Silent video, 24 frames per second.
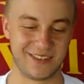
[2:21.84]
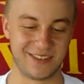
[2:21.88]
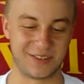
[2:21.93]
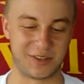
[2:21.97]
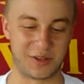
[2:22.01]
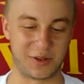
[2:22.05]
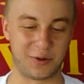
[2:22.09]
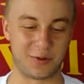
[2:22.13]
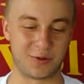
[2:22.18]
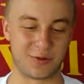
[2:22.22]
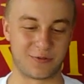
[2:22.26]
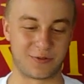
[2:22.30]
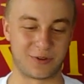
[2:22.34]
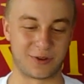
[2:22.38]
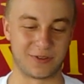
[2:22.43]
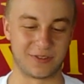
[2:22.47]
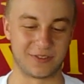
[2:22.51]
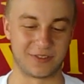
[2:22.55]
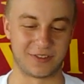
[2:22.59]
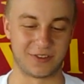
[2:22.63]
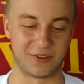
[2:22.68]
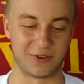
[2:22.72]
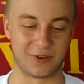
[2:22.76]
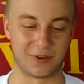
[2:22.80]
Continuing
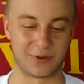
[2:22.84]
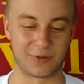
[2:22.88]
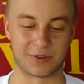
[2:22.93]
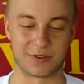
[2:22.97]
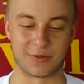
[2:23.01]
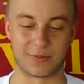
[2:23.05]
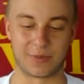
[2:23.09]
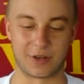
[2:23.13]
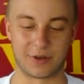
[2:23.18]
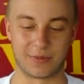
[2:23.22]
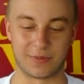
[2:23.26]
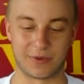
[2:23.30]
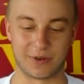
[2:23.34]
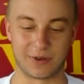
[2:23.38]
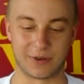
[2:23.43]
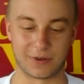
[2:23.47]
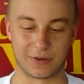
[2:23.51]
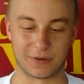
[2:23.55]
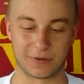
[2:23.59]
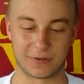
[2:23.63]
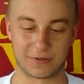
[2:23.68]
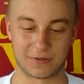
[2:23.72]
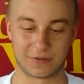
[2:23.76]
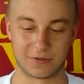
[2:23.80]
volunteering with the
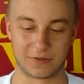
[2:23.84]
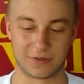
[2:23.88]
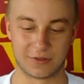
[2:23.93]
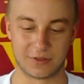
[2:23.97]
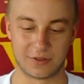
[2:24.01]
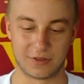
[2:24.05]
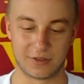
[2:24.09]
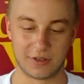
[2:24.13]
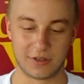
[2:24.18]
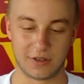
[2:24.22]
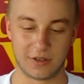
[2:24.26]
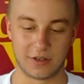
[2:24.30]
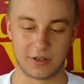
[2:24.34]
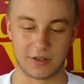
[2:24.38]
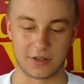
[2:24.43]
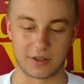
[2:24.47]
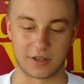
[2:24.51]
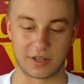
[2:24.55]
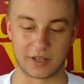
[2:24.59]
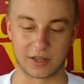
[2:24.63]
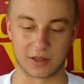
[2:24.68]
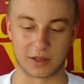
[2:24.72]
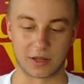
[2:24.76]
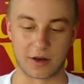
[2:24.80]
Bomberos.
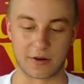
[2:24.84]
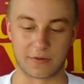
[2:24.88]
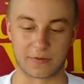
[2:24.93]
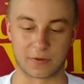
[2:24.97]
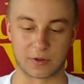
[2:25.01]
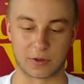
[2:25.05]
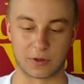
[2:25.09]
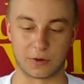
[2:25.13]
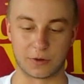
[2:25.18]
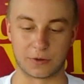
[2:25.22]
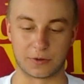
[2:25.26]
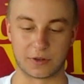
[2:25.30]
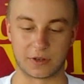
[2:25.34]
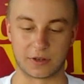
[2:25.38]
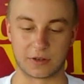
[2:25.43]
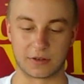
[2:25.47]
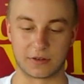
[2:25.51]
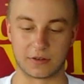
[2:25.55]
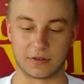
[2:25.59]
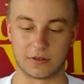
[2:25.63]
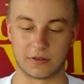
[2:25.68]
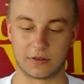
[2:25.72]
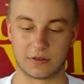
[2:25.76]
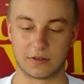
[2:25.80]
They love clothing
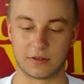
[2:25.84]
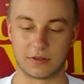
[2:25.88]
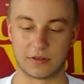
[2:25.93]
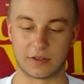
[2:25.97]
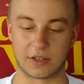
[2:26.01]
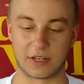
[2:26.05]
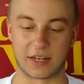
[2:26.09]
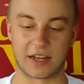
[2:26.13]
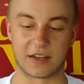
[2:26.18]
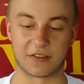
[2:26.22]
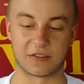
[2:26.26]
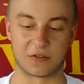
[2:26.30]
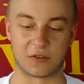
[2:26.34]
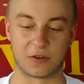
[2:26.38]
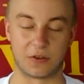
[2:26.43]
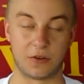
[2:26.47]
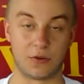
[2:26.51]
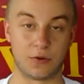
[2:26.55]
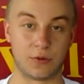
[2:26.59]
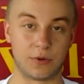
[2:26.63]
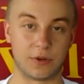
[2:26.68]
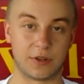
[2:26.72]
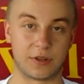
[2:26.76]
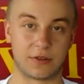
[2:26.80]
that has to
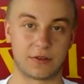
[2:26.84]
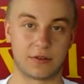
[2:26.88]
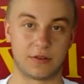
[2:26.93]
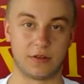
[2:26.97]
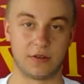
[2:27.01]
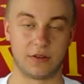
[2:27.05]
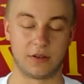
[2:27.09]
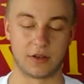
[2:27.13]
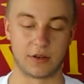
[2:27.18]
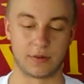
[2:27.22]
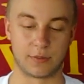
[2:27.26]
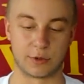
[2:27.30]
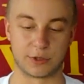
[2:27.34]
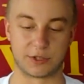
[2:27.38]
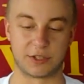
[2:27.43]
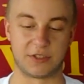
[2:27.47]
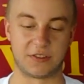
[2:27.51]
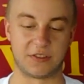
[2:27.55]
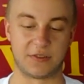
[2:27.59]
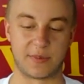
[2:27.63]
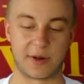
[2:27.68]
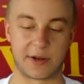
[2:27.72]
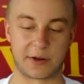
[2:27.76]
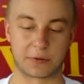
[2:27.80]
do with
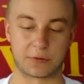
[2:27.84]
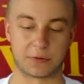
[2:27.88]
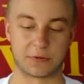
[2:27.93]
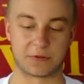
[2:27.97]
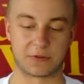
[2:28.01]
emergency medical